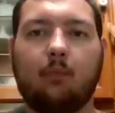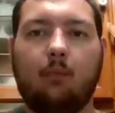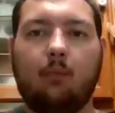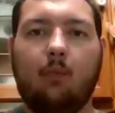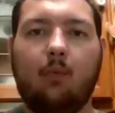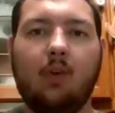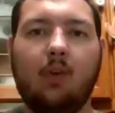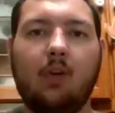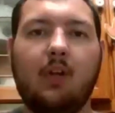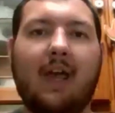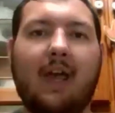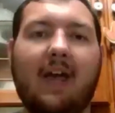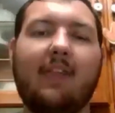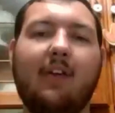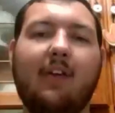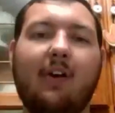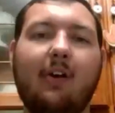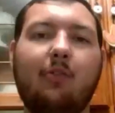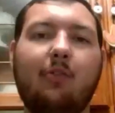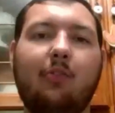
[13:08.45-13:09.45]
Yeah,
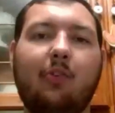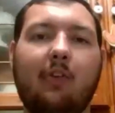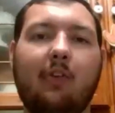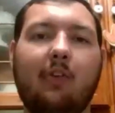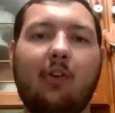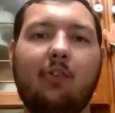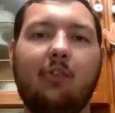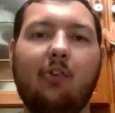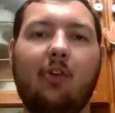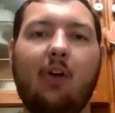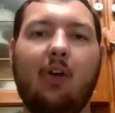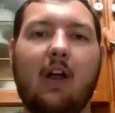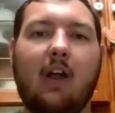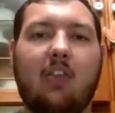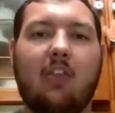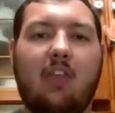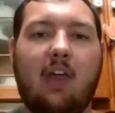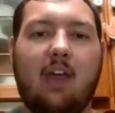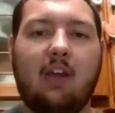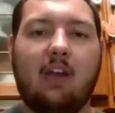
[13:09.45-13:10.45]
there's a lot of
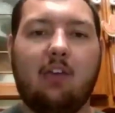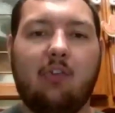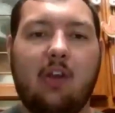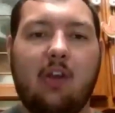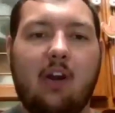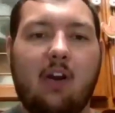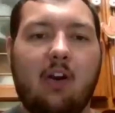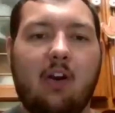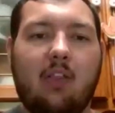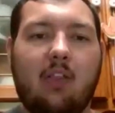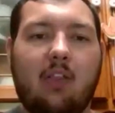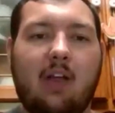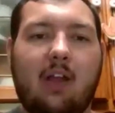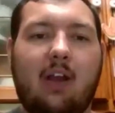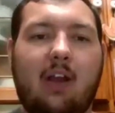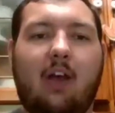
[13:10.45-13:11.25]
things here that